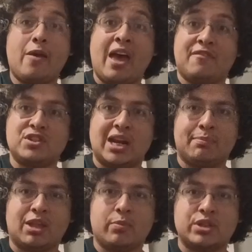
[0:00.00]
F
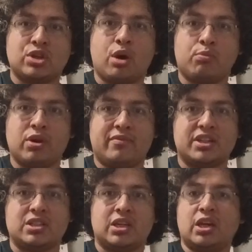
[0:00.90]
shape that we saw
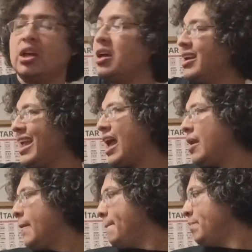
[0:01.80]
previously again.